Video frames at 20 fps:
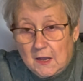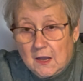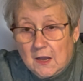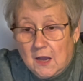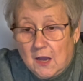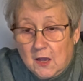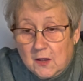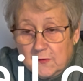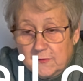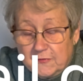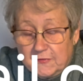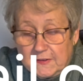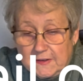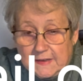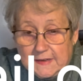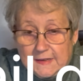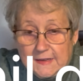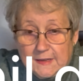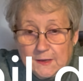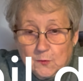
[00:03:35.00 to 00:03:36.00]

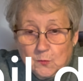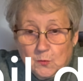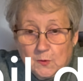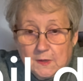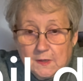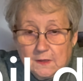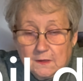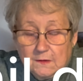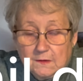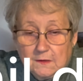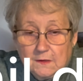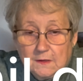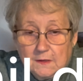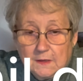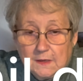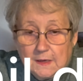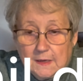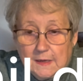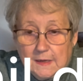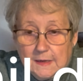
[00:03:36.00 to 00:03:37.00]
hopefully it will
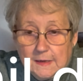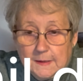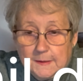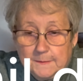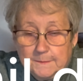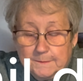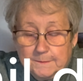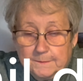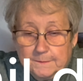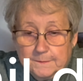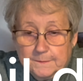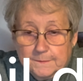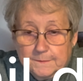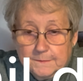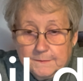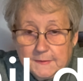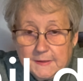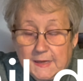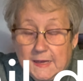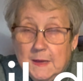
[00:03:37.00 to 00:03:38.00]

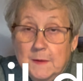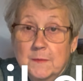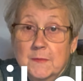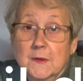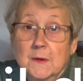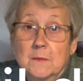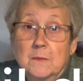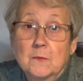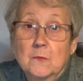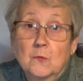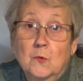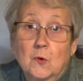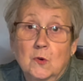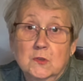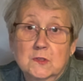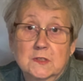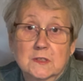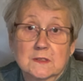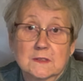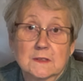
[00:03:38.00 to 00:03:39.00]
keep them
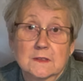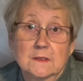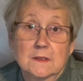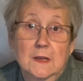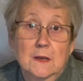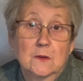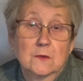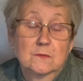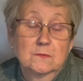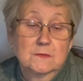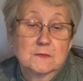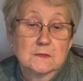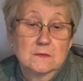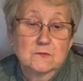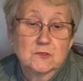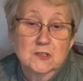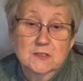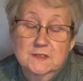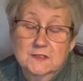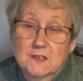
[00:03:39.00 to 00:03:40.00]
watered, and they'll
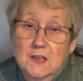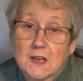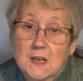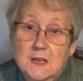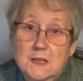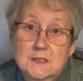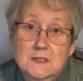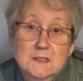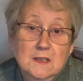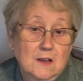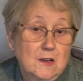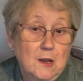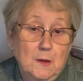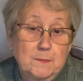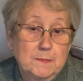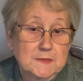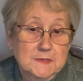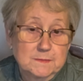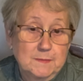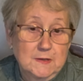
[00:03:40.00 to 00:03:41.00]
just suck
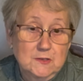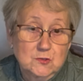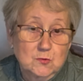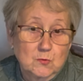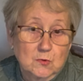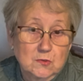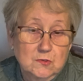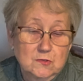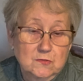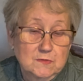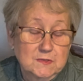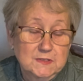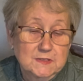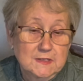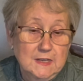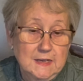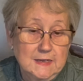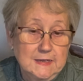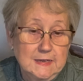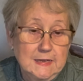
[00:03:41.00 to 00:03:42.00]
up as much water as
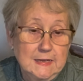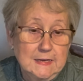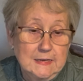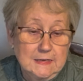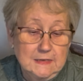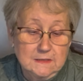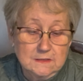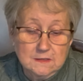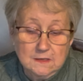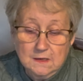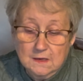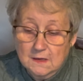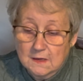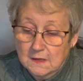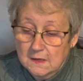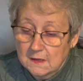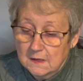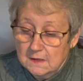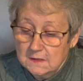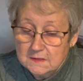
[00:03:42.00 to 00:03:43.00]
they need.
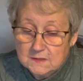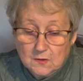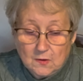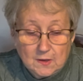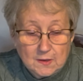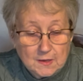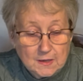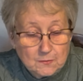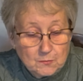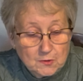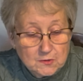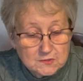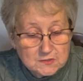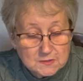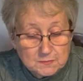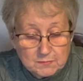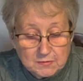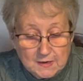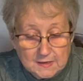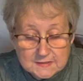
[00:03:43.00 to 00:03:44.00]
So I want
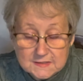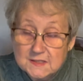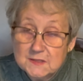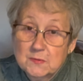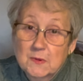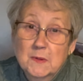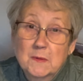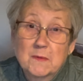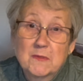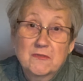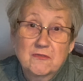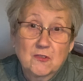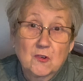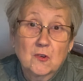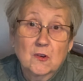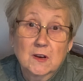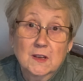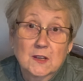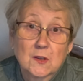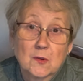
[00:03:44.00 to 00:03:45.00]
to practice with it
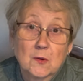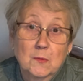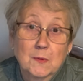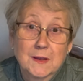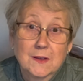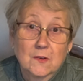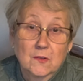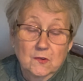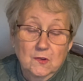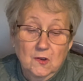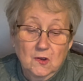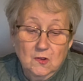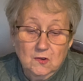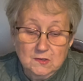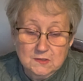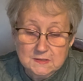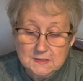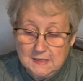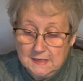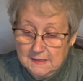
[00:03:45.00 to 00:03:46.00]
before I go away on
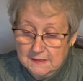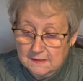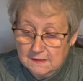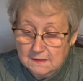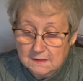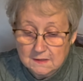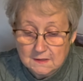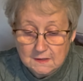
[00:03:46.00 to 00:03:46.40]
holiday,